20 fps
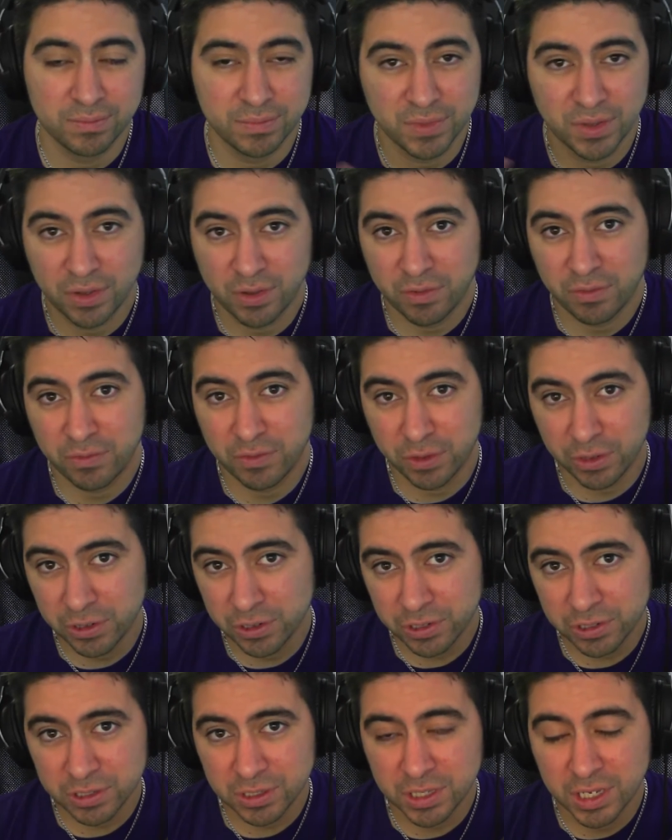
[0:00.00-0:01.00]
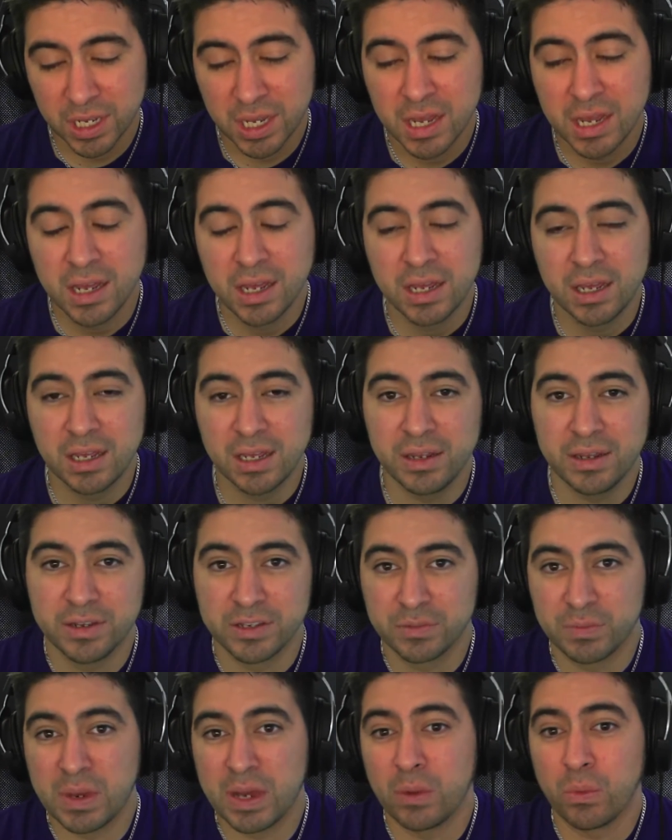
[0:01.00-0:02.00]
The first
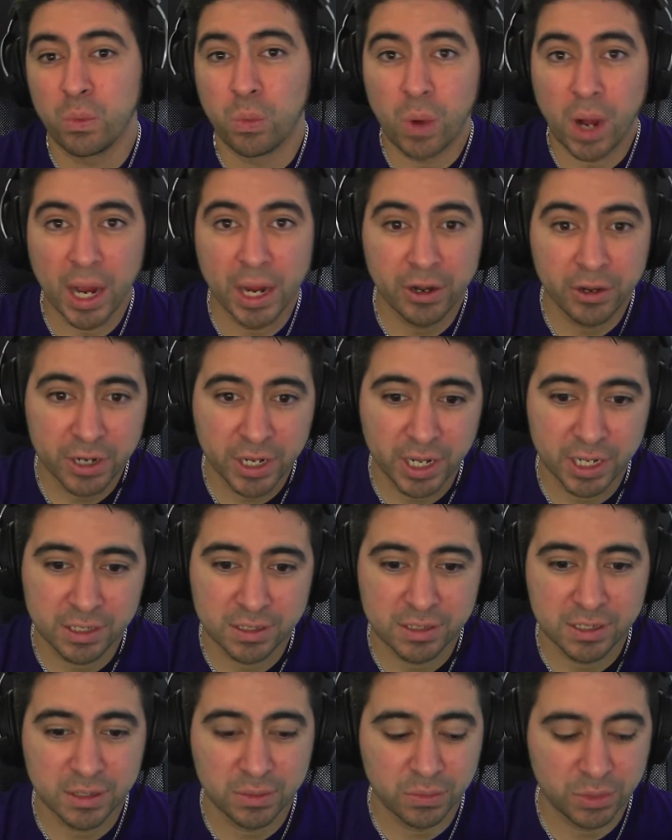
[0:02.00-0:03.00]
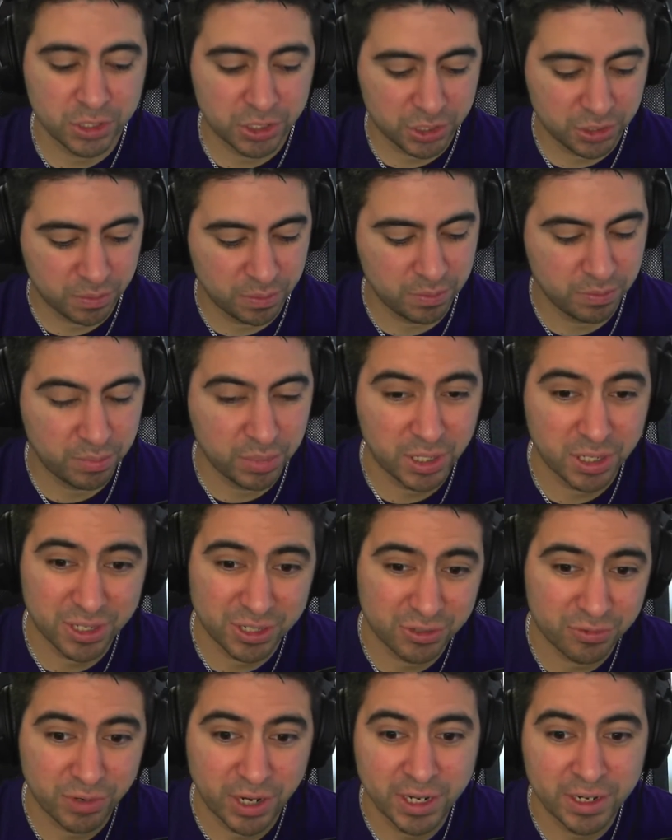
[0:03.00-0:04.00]
is my wired headset, which
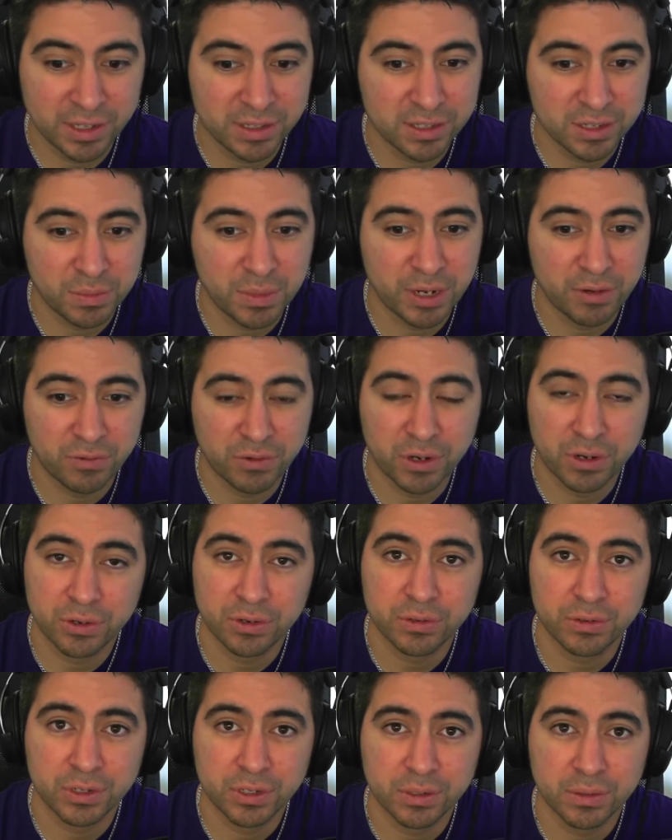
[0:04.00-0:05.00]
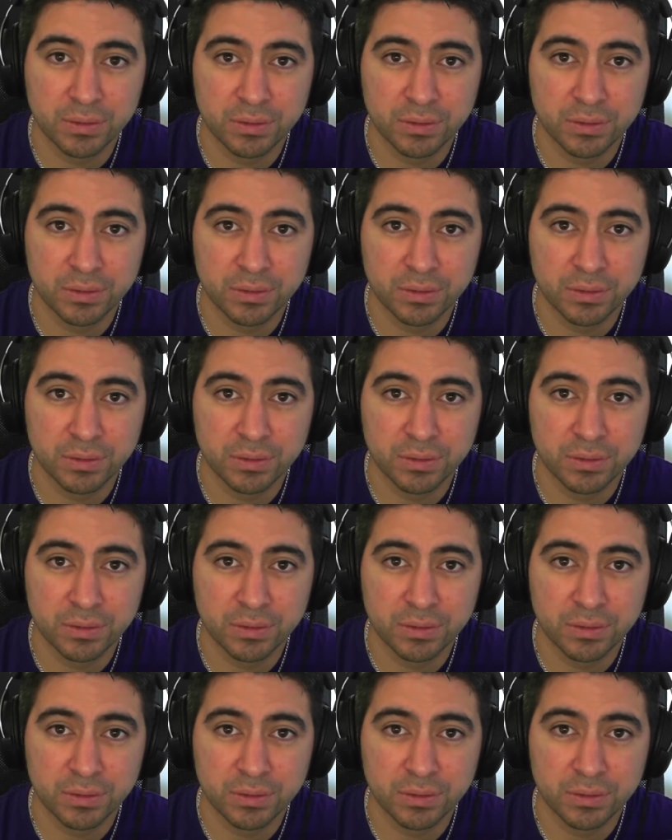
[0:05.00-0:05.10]
plugs right into my Rode,